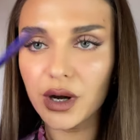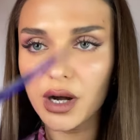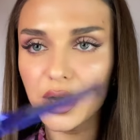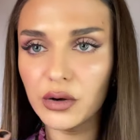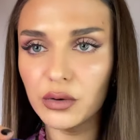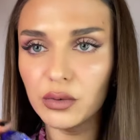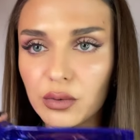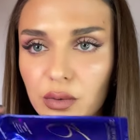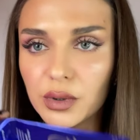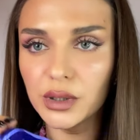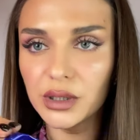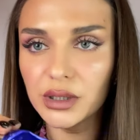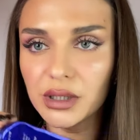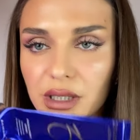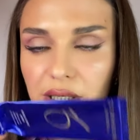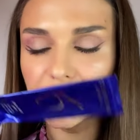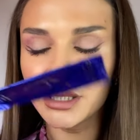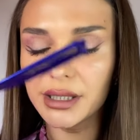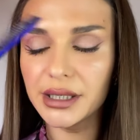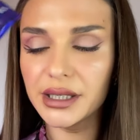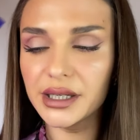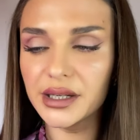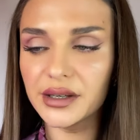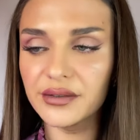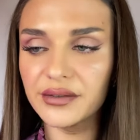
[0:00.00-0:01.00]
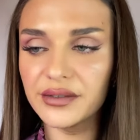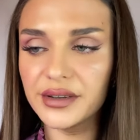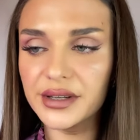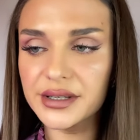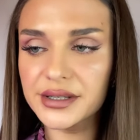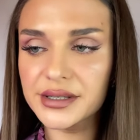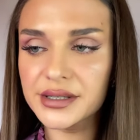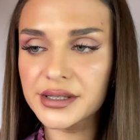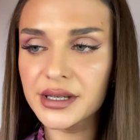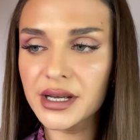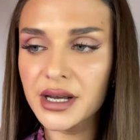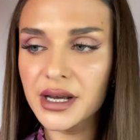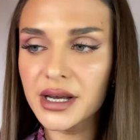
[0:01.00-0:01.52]
I will link
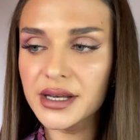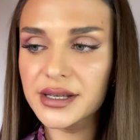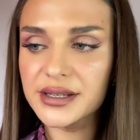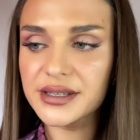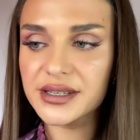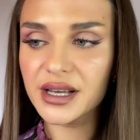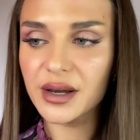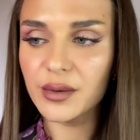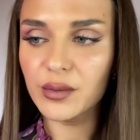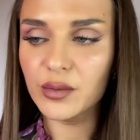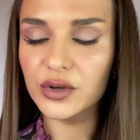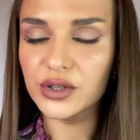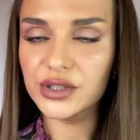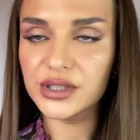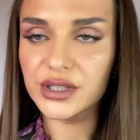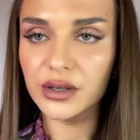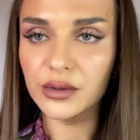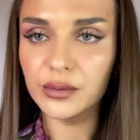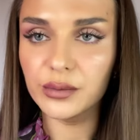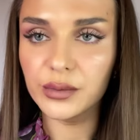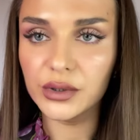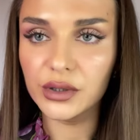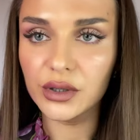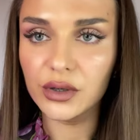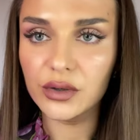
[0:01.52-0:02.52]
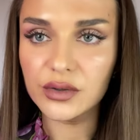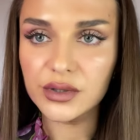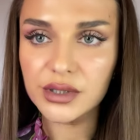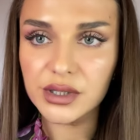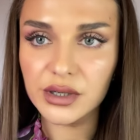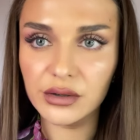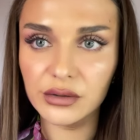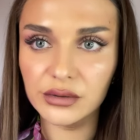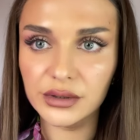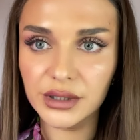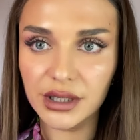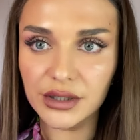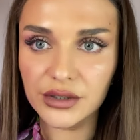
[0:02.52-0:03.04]
this somewhere down below, so
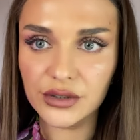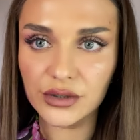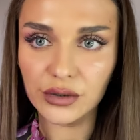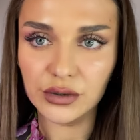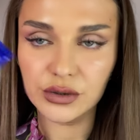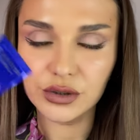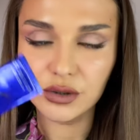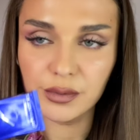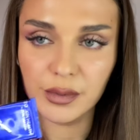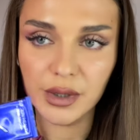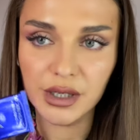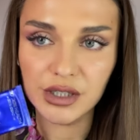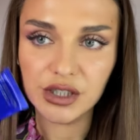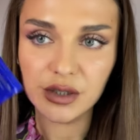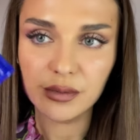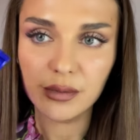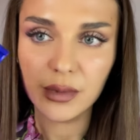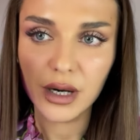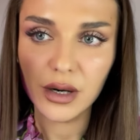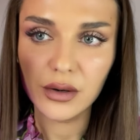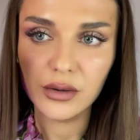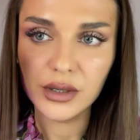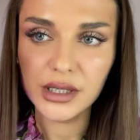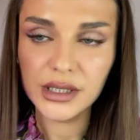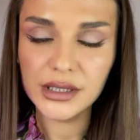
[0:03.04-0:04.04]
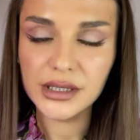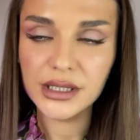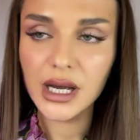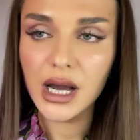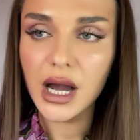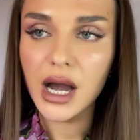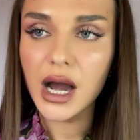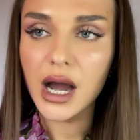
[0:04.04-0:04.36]
I'll not talk too much about it.